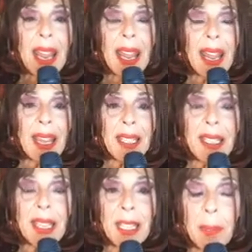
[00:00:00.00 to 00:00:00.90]

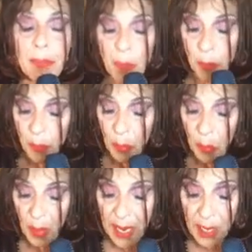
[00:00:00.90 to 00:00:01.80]
And
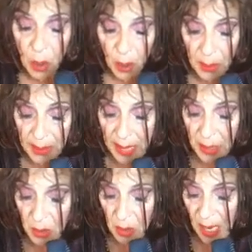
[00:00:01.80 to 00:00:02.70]
normally
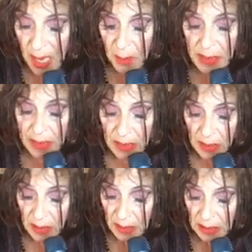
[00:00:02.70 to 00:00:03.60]
I am a
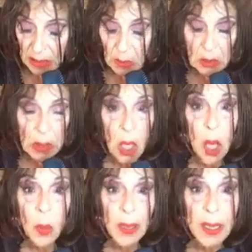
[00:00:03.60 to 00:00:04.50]
little, you know,
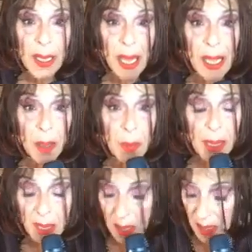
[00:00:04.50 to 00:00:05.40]
long-winded, I'll
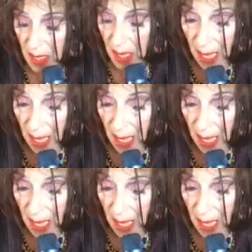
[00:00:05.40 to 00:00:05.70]
admit it.